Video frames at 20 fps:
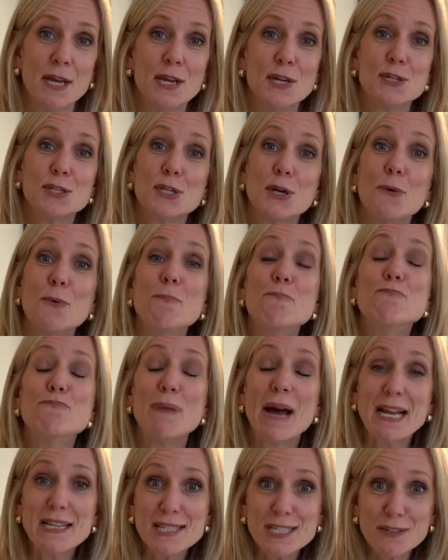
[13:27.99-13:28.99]
So
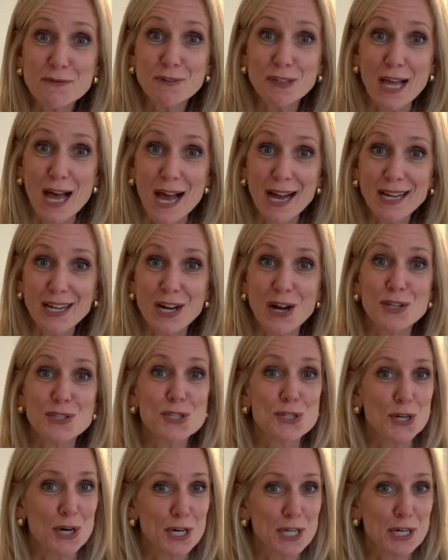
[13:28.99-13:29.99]
best of luck on
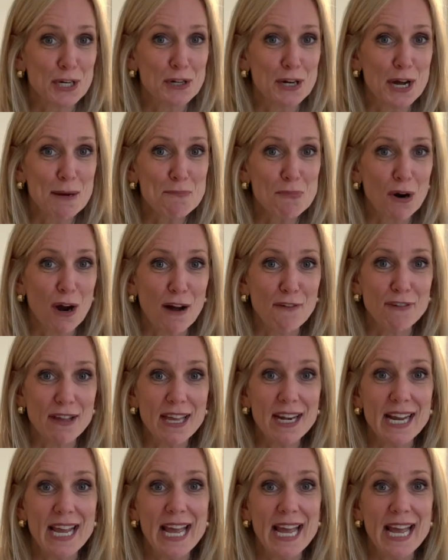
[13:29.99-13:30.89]
starting your nonprofit.